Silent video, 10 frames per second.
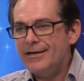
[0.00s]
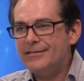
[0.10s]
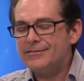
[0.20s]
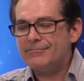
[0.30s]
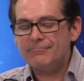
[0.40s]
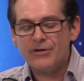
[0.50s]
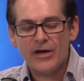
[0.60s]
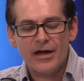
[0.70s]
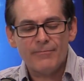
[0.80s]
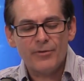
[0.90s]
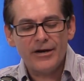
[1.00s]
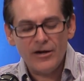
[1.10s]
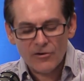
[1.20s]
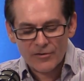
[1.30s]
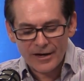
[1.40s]
He's, but
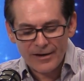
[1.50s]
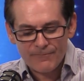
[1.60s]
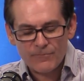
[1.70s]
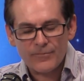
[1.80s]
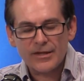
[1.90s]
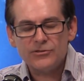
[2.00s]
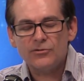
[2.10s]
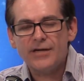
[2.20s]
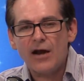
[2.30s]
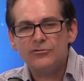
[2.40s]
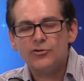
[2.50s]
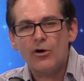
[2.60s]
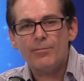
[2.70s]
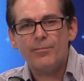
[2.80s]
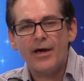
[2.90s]
here, so Donald
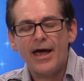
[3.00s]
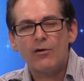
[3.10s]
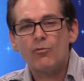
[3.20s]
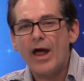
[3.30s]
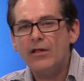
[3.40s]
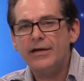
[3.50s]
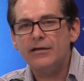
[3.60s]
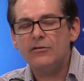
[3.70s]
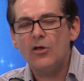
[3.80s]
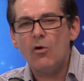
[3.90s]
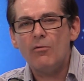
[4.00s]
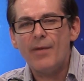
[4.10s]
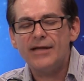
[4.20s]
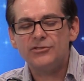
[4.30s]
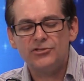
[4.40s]
Trump had a rally in Lowell,
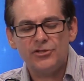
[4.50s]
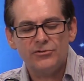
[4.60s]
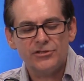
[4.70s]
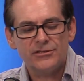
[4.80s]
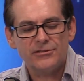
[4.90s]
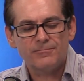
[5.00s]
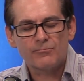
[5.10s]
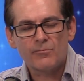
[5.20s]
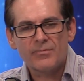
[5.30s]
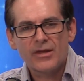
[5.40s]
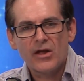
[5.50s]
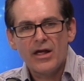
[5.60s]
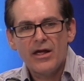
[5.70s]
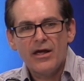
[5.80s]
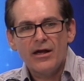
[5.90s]
Massachusetts
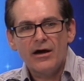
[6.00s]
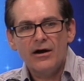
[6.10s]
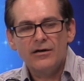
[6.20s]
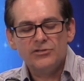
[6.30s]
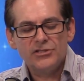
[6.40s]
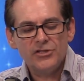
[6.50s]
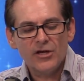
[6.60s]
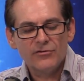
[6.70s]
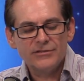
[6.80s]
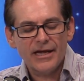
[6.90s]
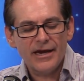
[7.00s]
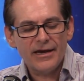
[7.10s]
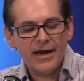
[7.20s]
just the other day.